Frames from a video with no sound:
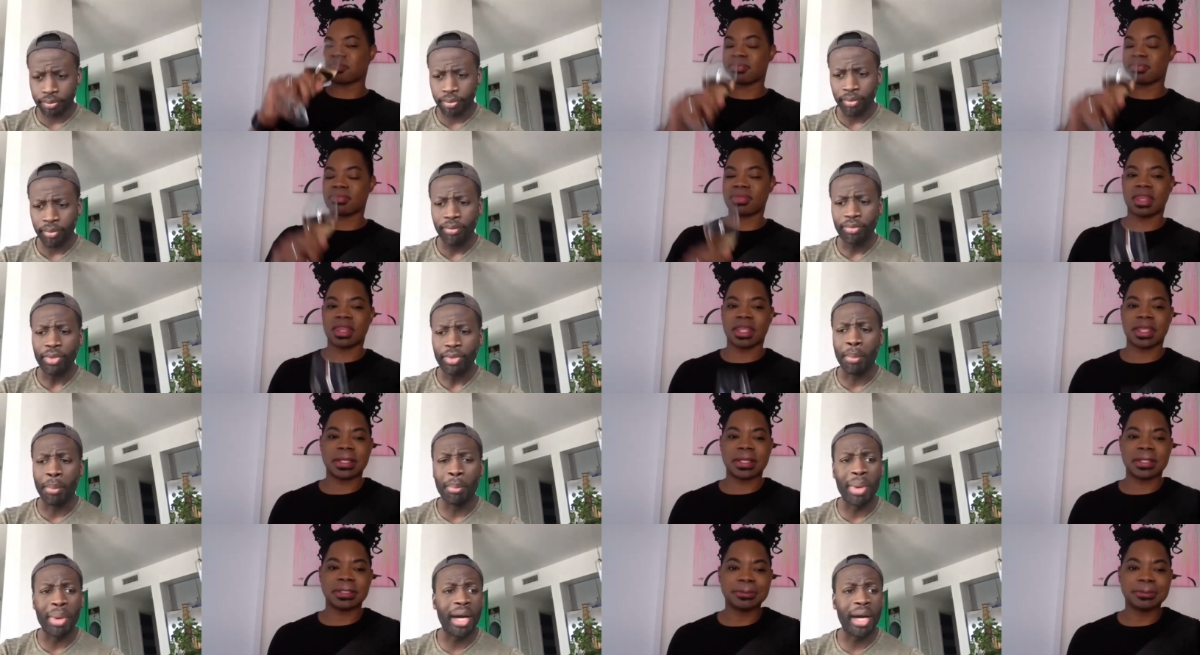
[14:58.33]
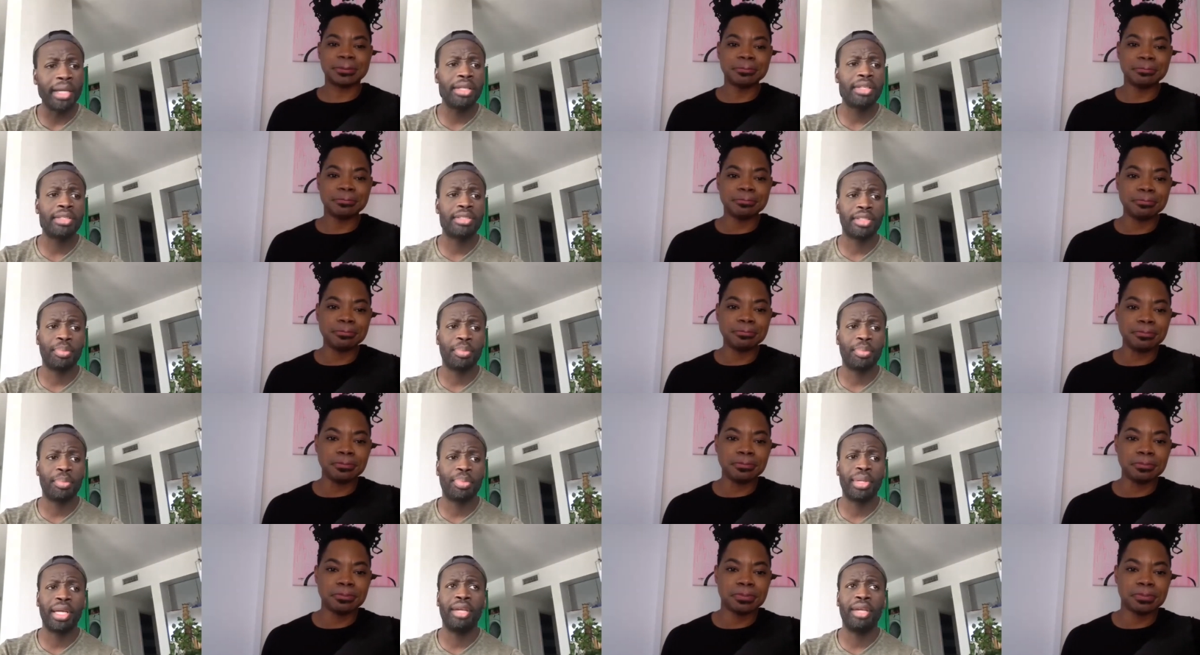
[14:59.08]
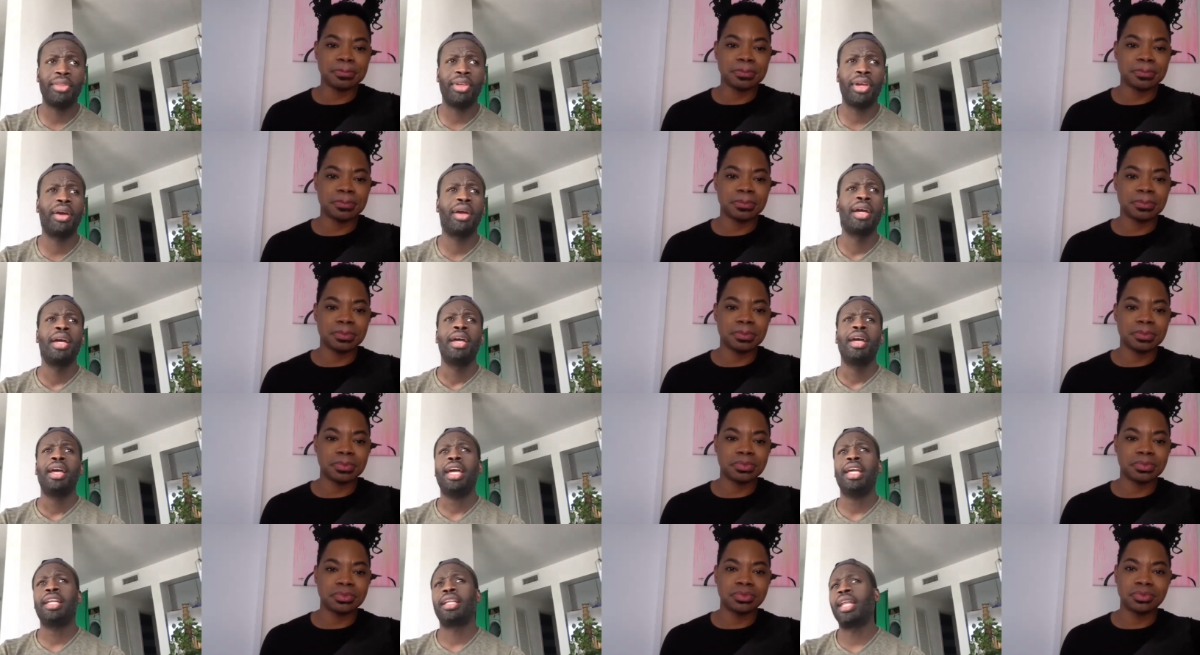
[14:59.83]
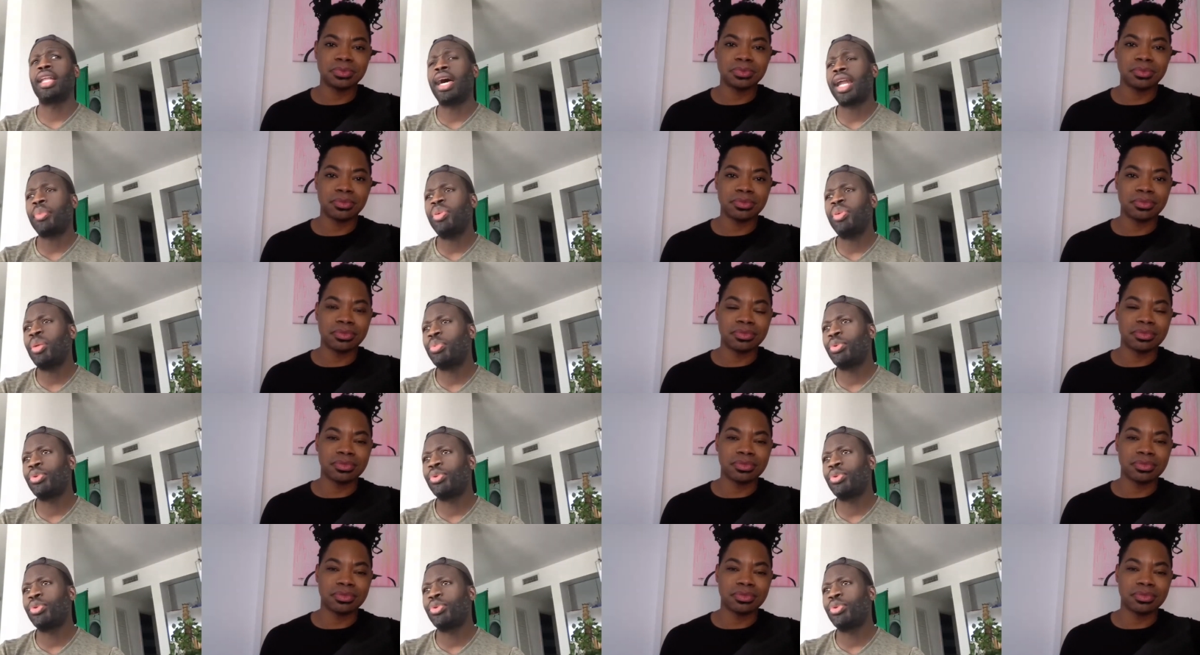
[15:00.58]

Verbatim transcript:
Speaker 1: monies to play there. And a lot of people don't